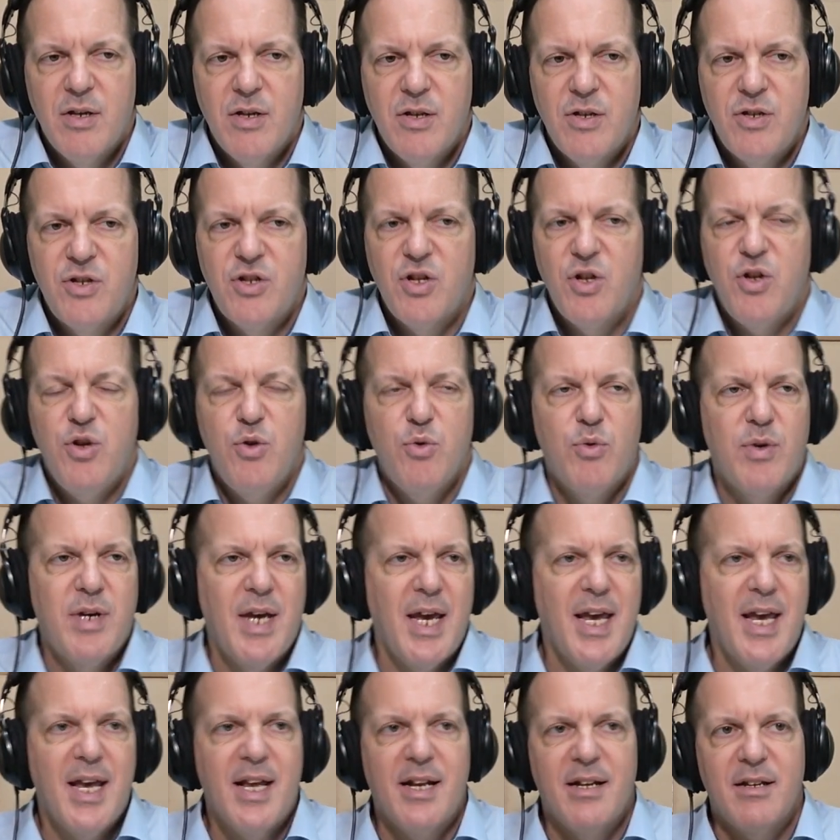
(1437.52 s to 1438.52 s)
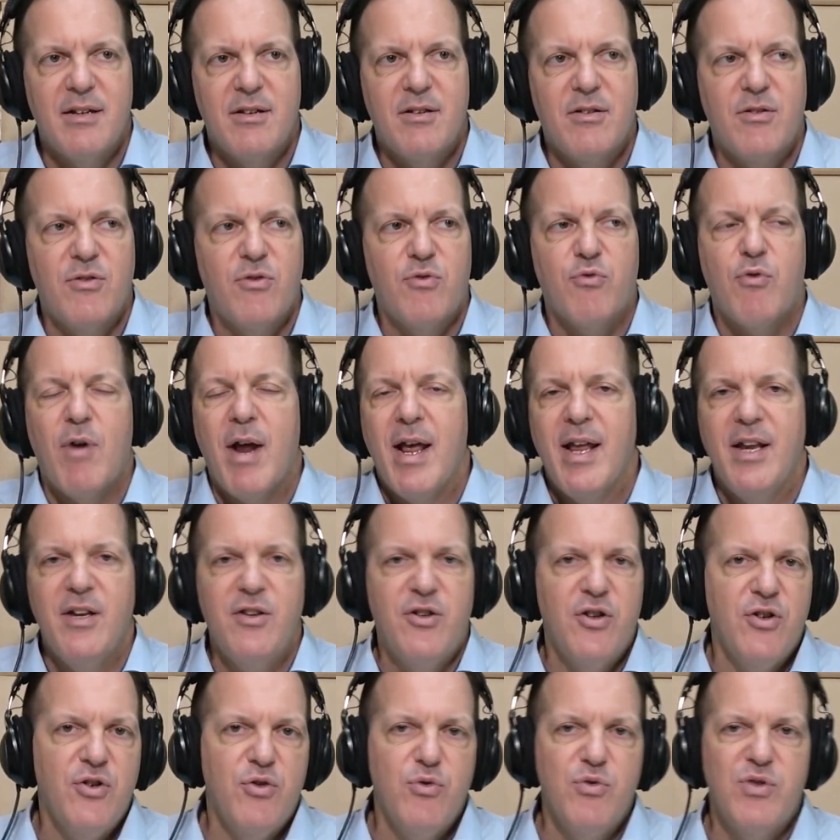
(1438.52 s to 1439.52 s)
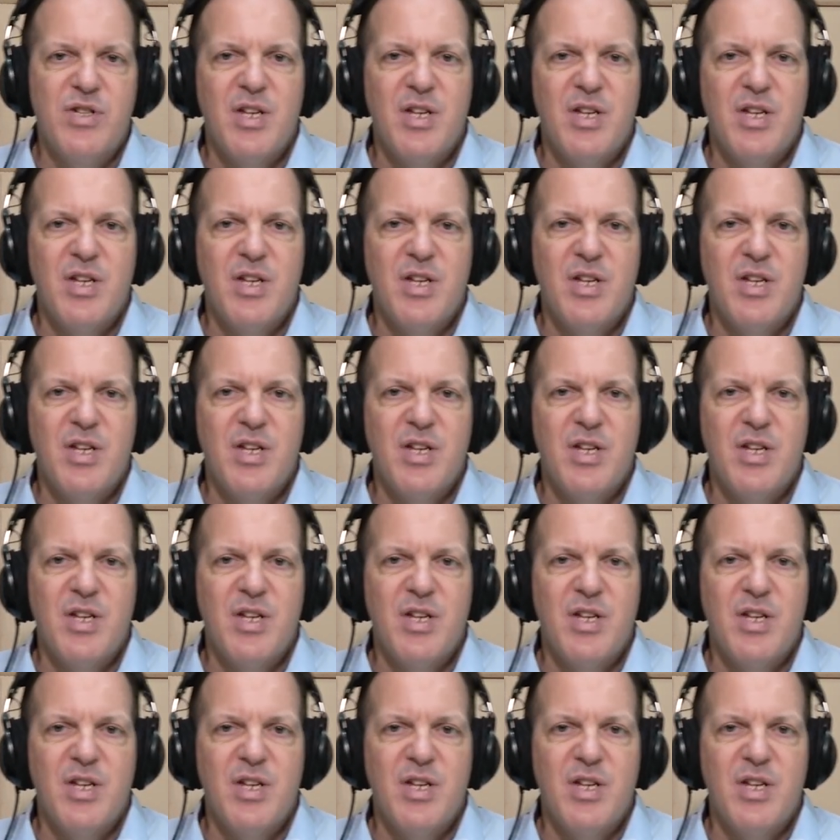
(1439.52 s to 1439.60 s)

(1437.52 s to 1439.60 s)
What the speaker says: so you can't threaten to do